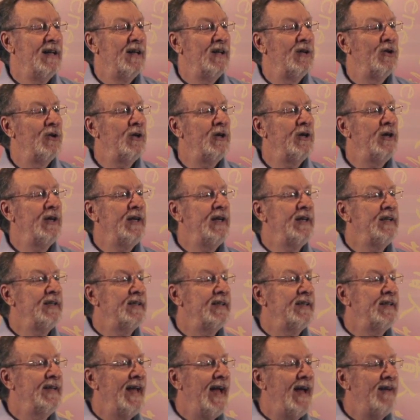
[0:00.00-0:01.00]
Learning
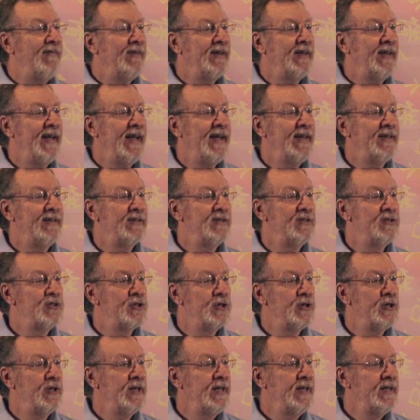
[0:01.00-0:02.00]
to navigate the
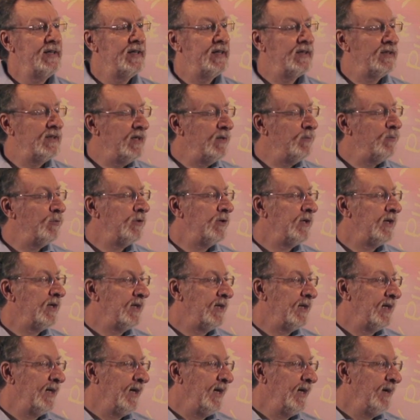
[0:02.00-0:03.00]
journey
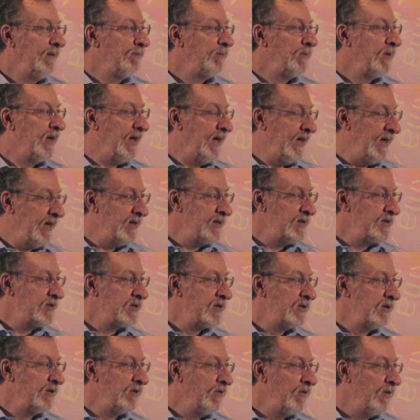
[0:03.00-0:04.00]
deliberately
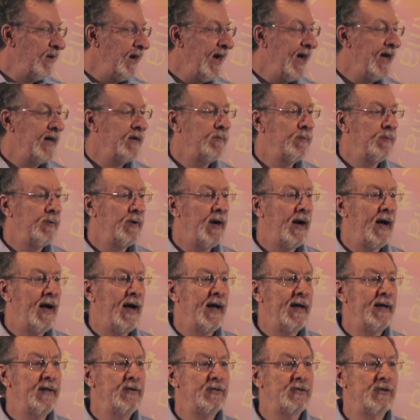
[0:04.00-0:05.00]
is the grand
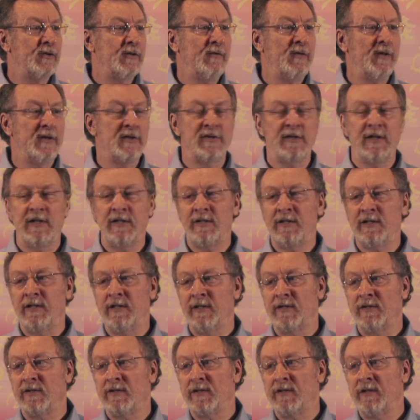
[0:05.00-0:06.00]
prize of
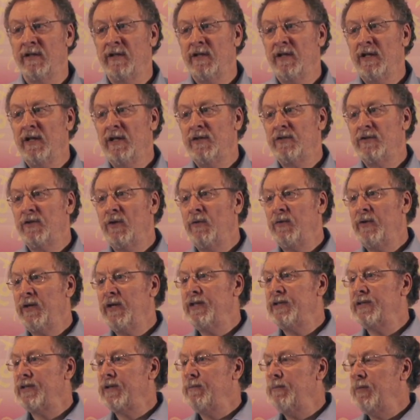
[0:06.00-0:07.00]
existence. So
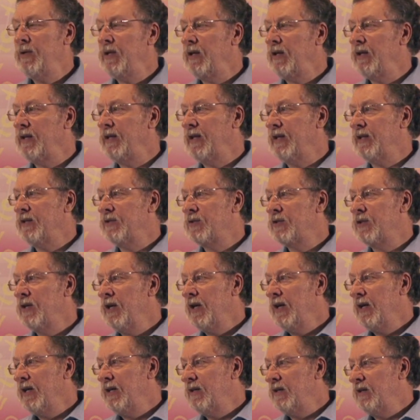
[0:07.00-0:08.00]
these abilities,
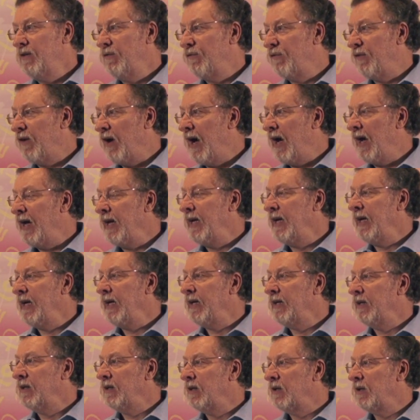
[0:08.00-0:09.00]

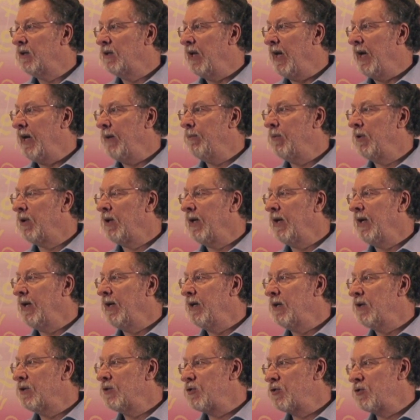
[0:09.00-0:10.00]
defining,
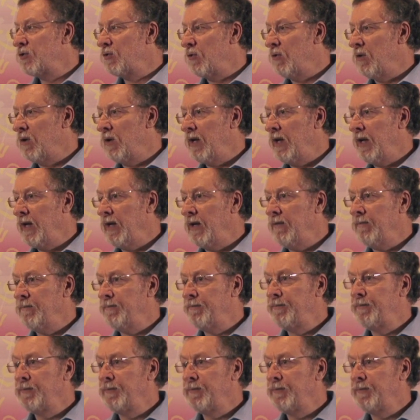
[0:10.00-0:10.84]
labeling, sorting,